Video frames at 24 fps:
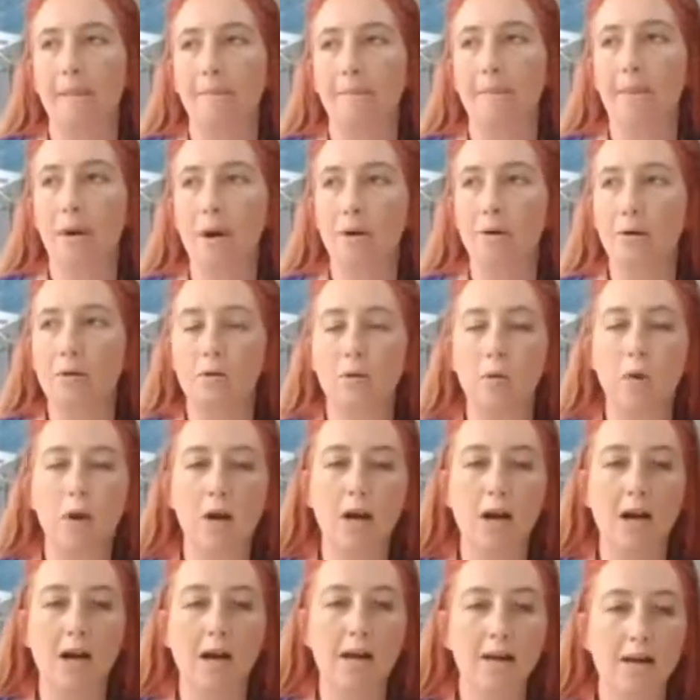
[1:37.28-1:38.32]
post
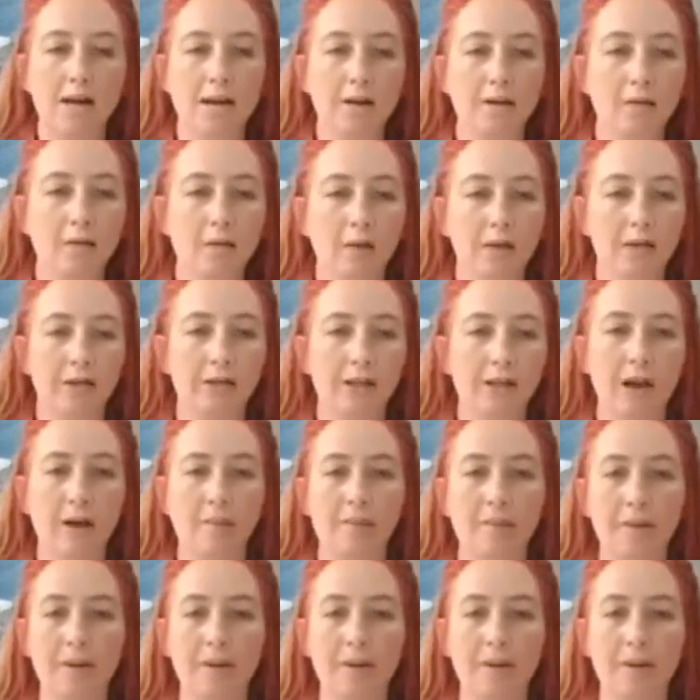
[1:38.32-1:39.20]
one, which is up